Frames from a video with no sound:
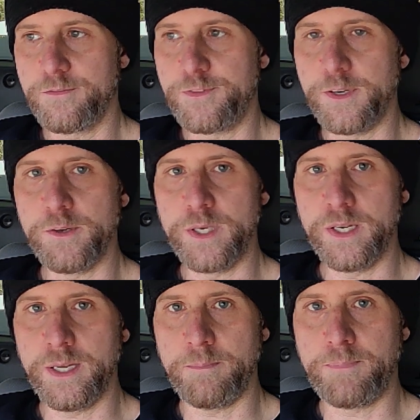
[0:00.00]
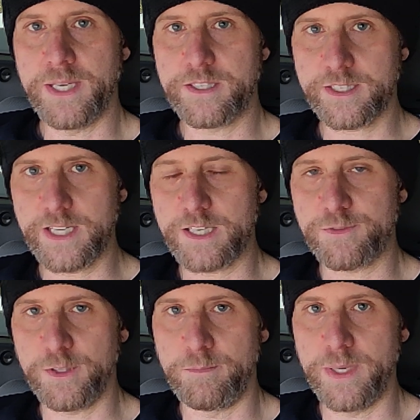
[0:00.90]
for you to be
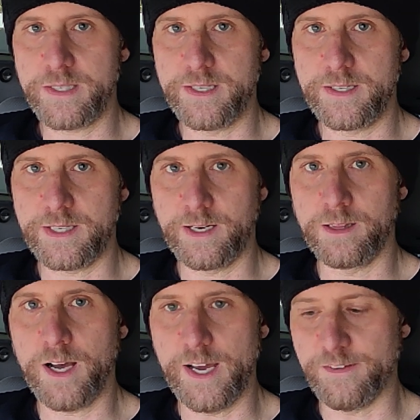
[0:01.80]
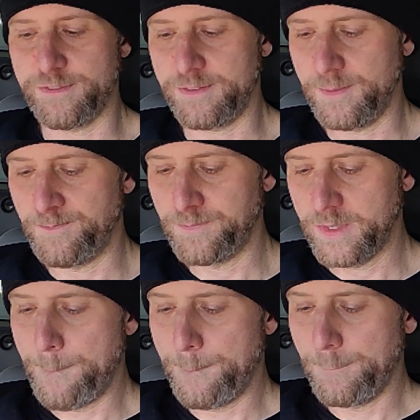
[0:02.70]
successful in business and in life.
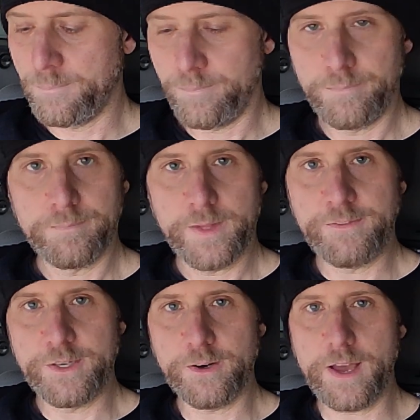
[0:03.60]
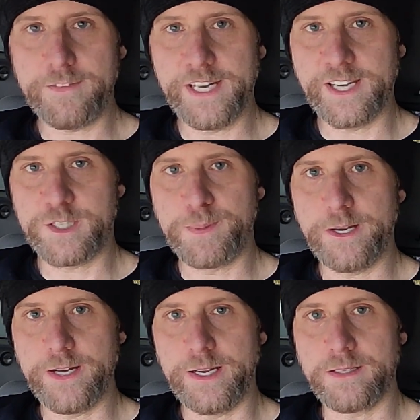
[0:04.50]
If you don't have any
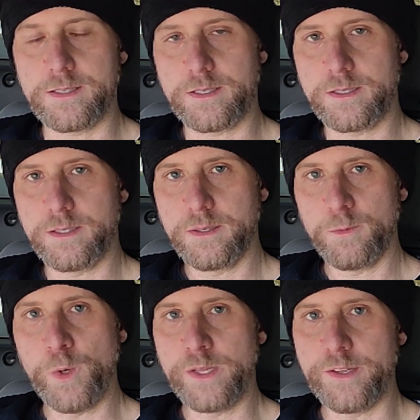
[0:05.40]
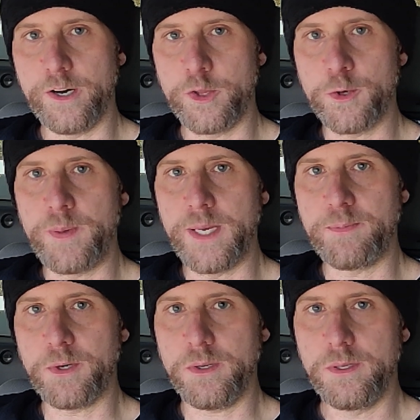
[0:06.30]
experience with other
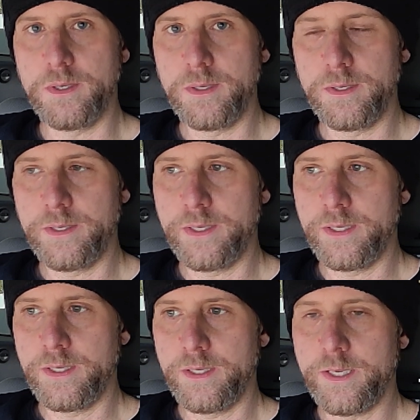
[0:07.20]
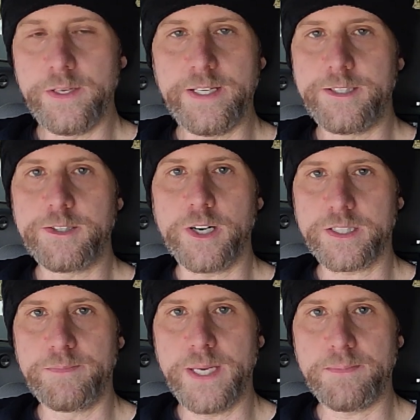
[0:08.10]
people, you need to
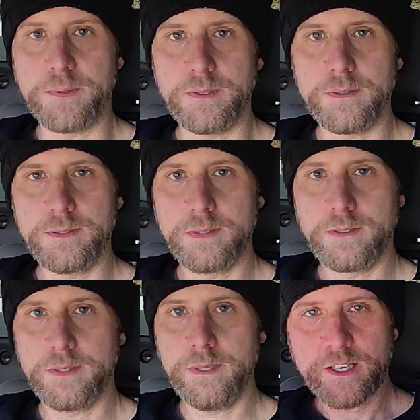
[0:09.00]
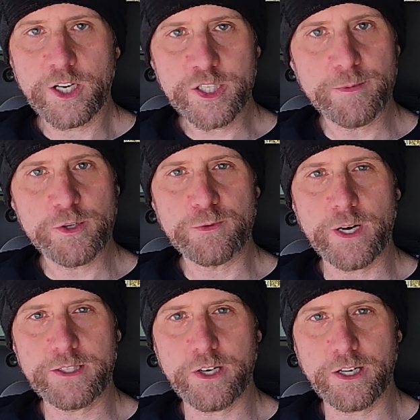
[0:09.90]
talk to people. Customers
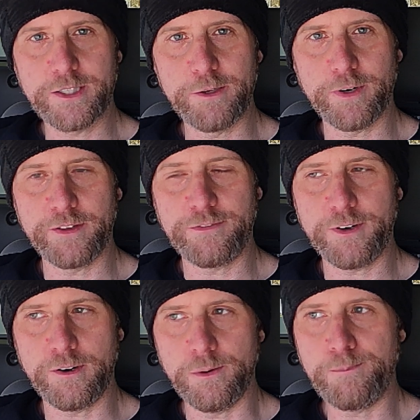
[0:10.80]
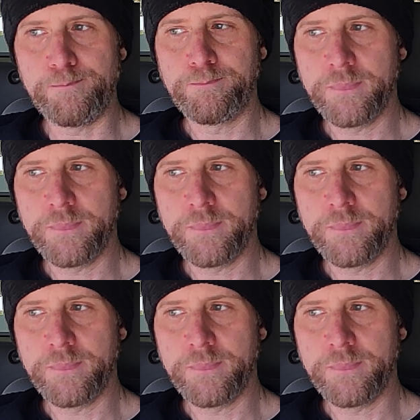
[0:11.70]
want to talk to you on the phone,